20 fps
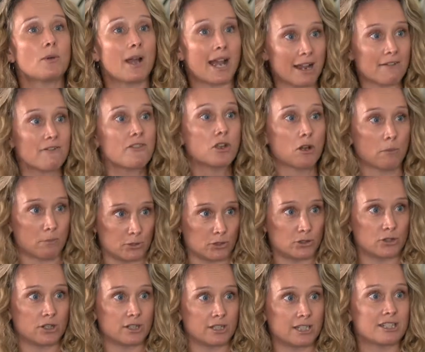have the
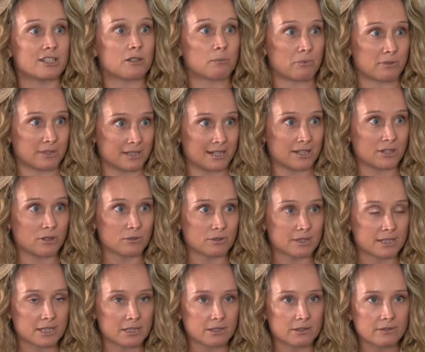opportunity to present
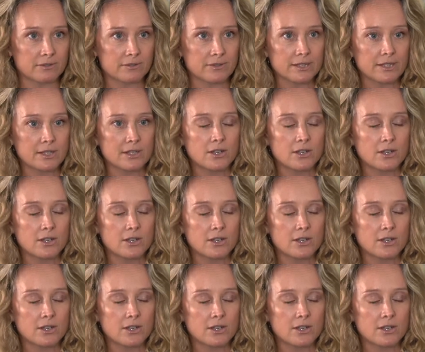yourself,